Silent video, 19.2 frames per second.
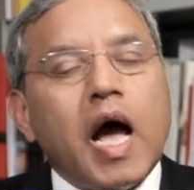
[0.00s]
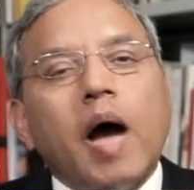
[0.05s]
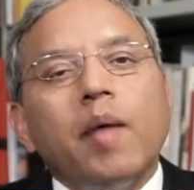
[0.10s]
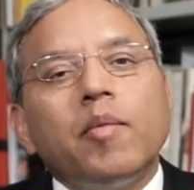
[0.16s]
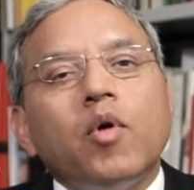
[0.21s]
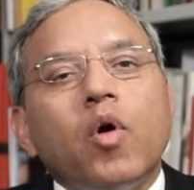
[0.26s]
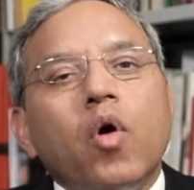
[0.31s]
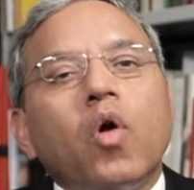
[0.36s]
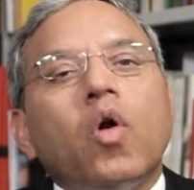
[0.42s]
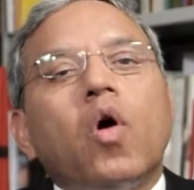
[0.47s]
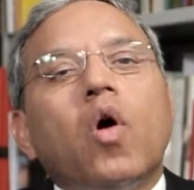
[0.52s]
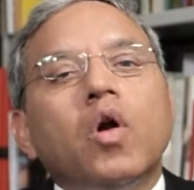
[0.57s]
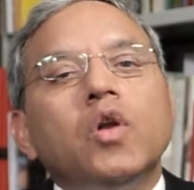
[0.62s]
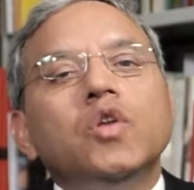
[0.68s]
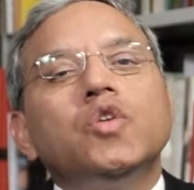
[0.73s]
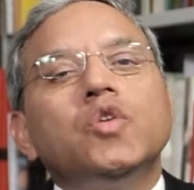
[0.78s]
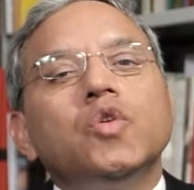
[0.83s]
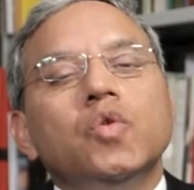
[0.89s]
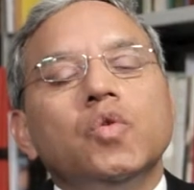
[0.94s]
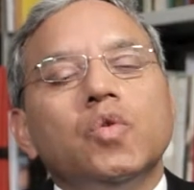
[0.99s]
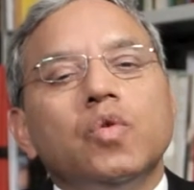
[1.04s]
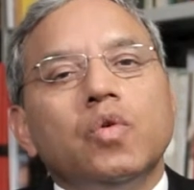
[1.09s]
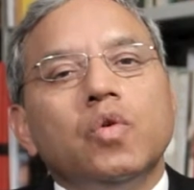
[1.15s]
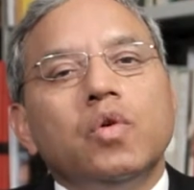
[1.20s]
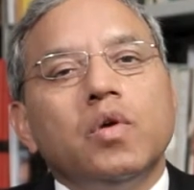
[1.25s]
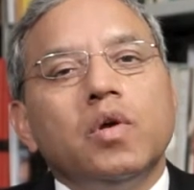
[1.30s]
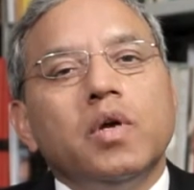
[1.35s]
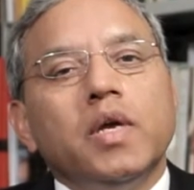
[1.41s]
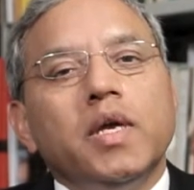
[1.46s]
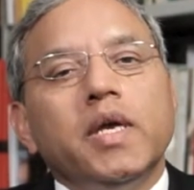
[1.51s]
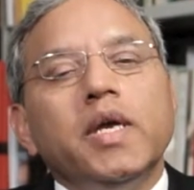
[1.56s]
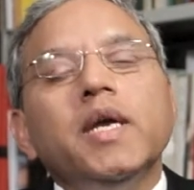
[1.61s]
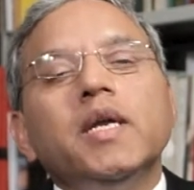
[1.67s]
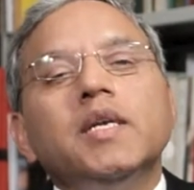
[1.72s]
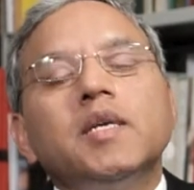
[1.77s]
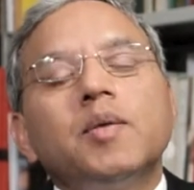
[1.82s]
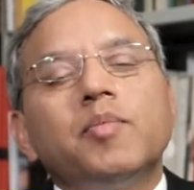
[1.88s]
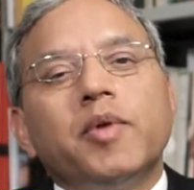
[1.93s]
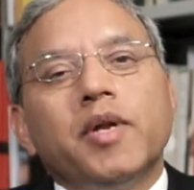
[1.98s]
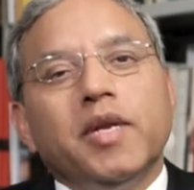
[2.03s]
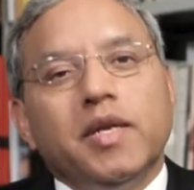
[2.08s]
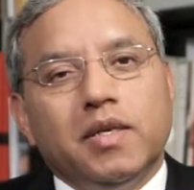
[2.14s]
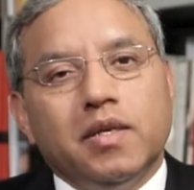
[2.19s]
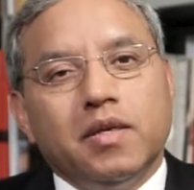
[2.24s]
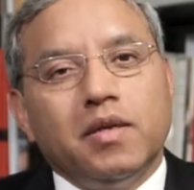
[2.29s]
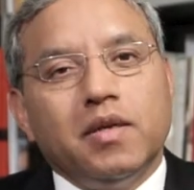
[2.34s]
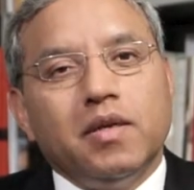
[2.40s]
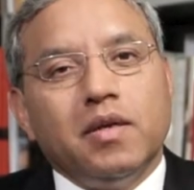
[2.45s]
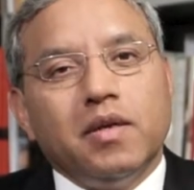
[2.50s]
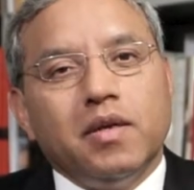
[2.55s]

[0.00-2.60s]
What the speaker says: have gone on to interpret